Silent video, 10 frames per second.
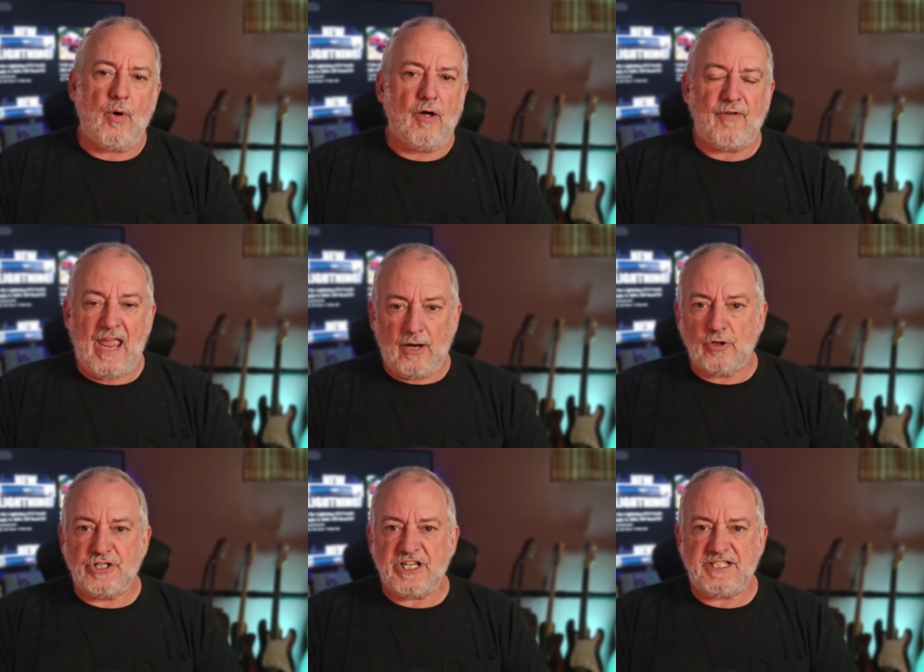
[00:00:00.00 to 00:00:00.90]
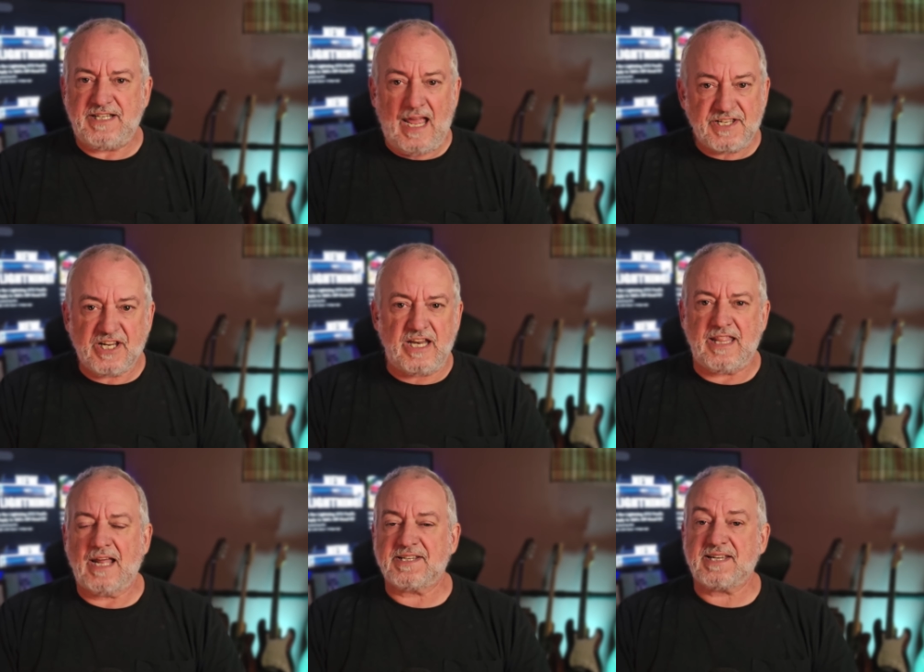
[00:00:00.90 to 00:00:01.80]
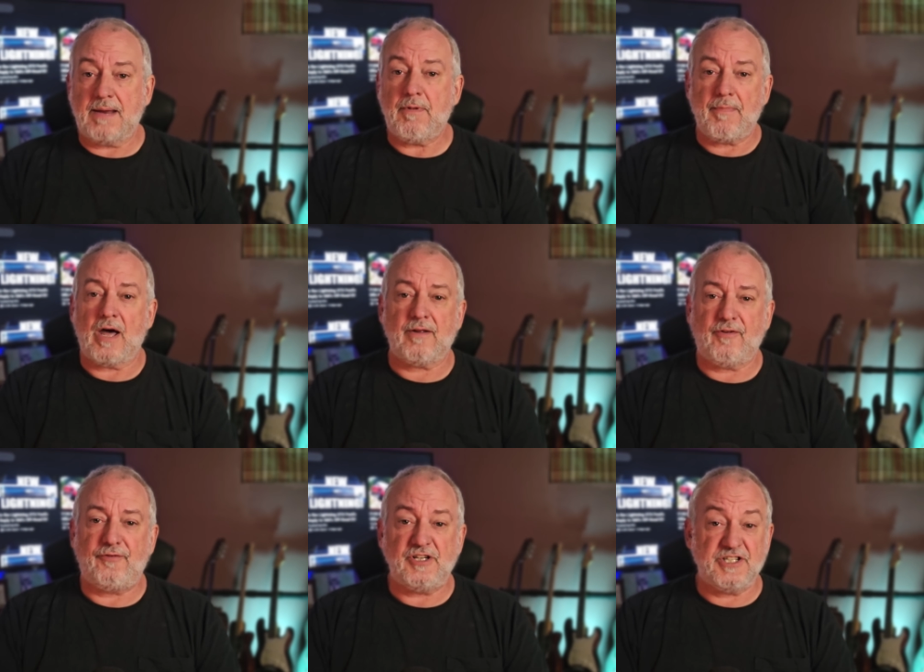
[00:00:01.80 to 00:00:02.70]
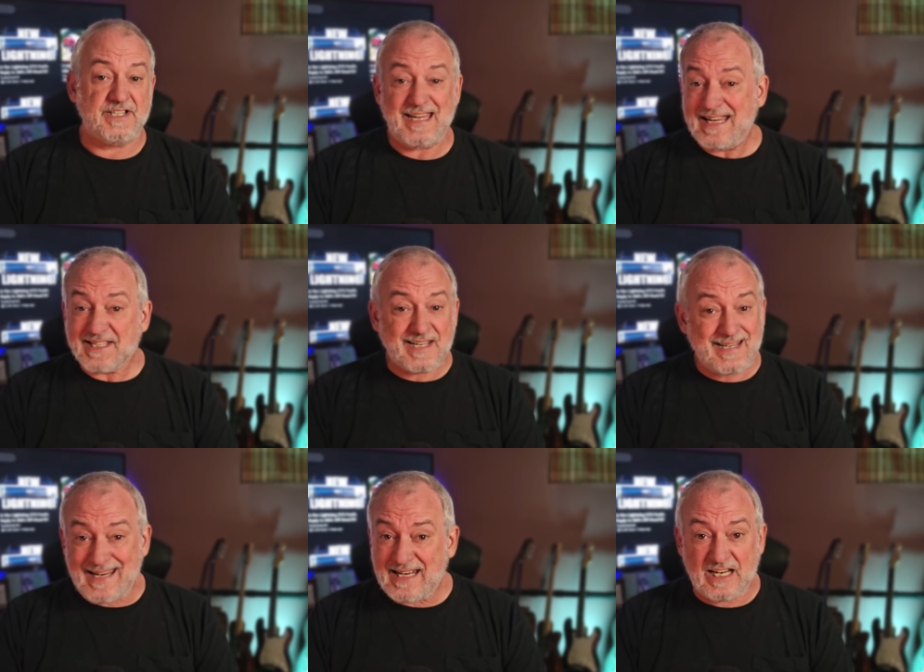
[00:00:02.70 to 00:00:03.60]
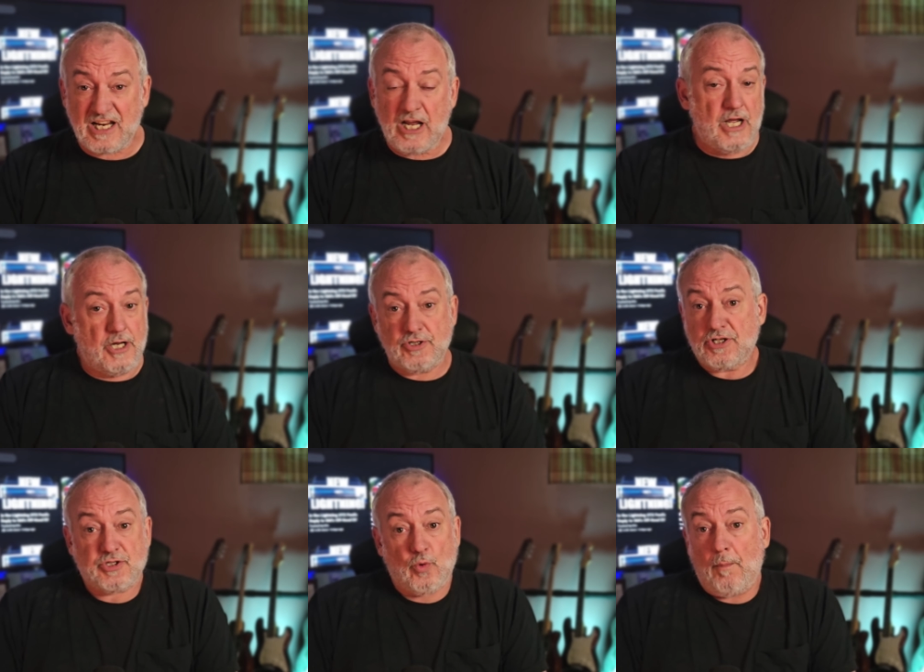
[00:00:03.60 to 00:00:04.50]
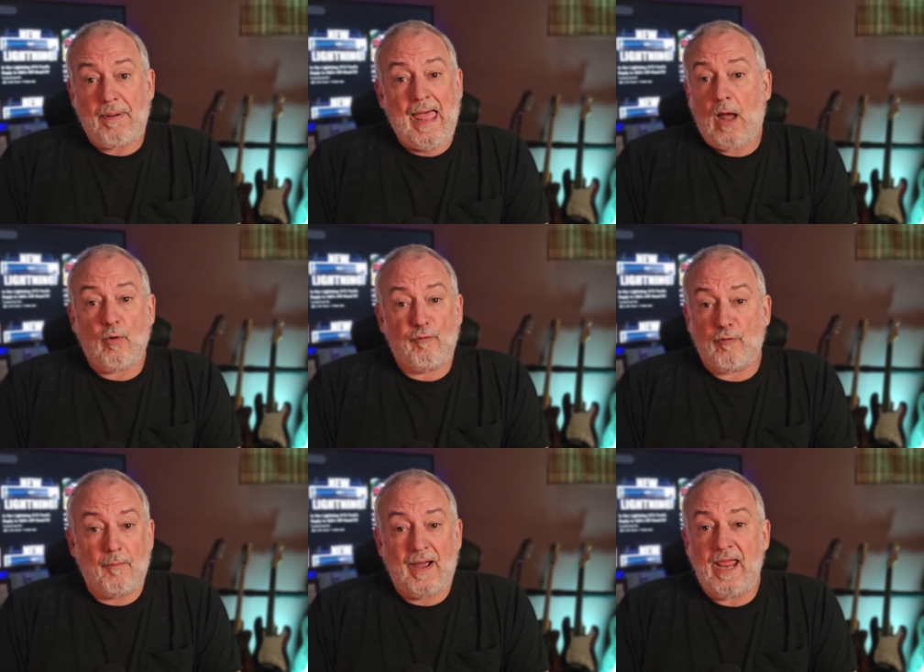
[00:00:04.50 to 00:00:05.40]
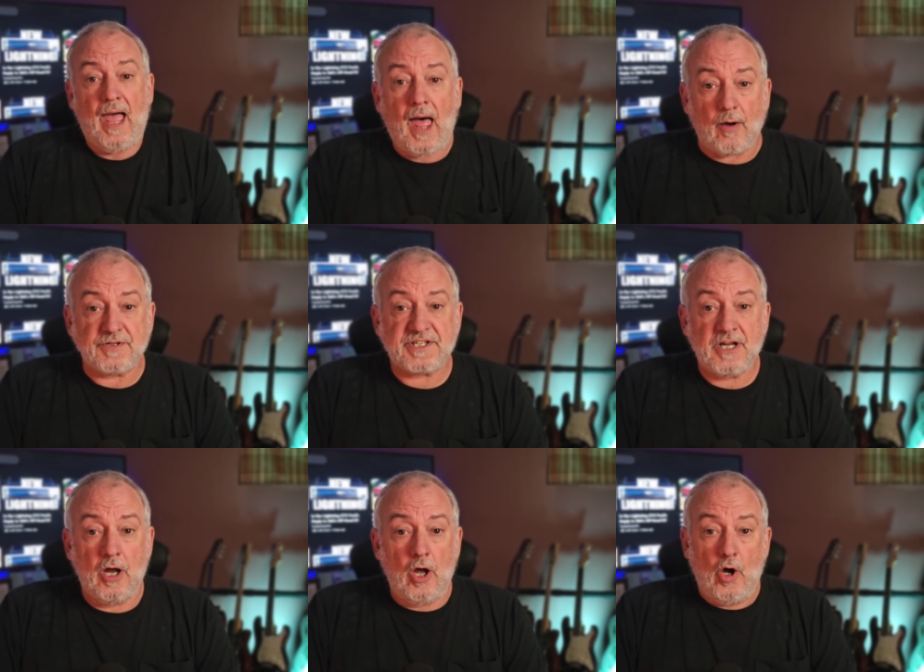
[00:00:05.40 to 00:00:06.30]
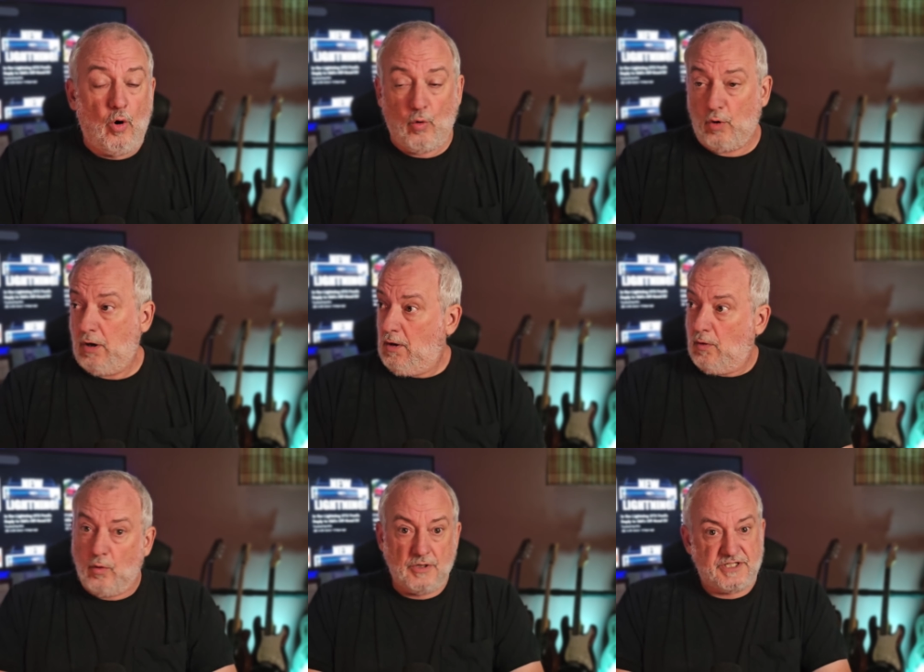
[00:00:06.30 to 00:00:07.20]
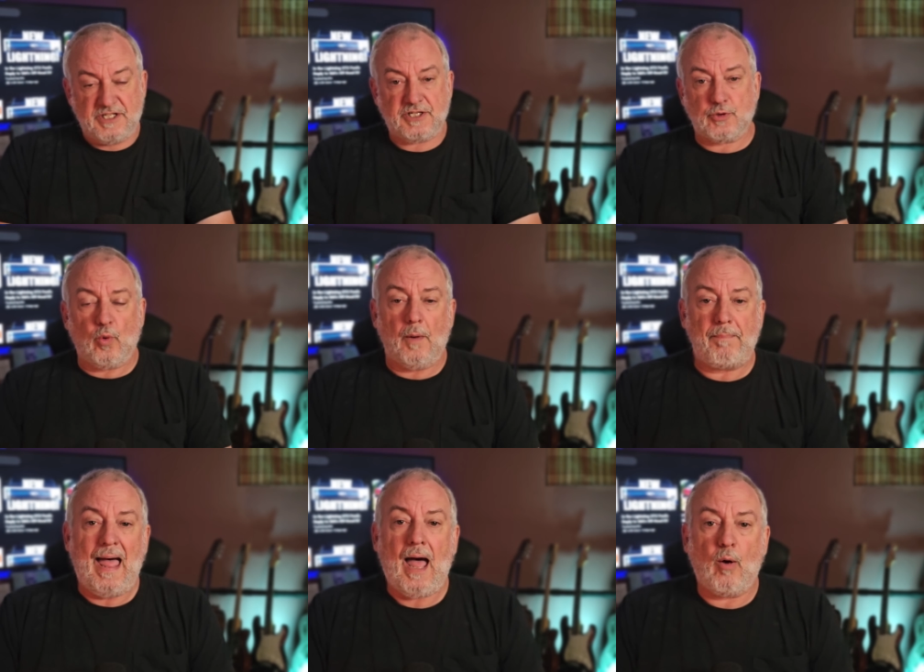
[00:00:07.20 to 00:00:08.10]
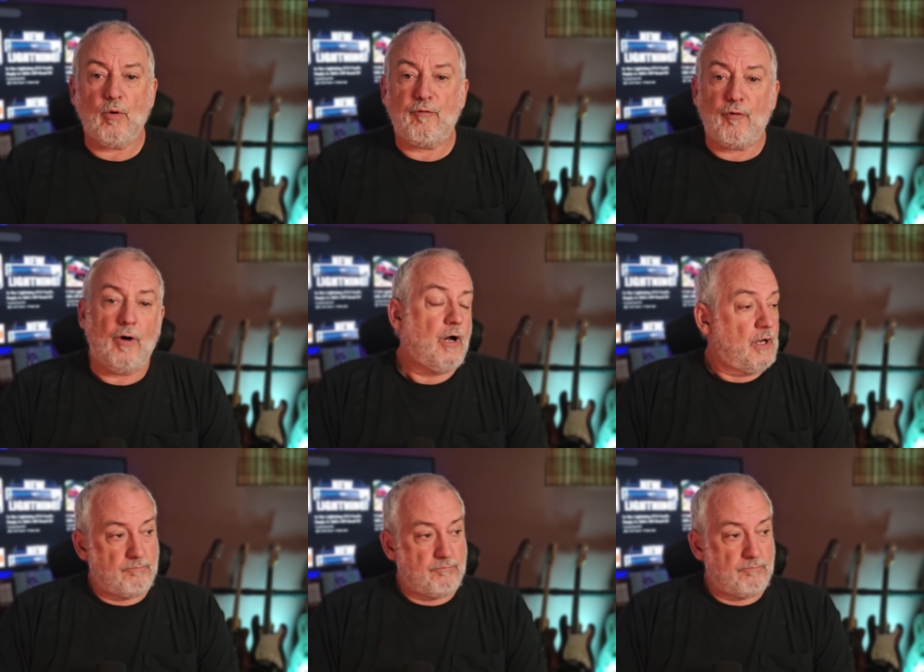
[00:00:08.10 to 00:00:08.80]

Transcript: of energy density, that same amount of efficiency isn't needed to store power for my house or or to store power for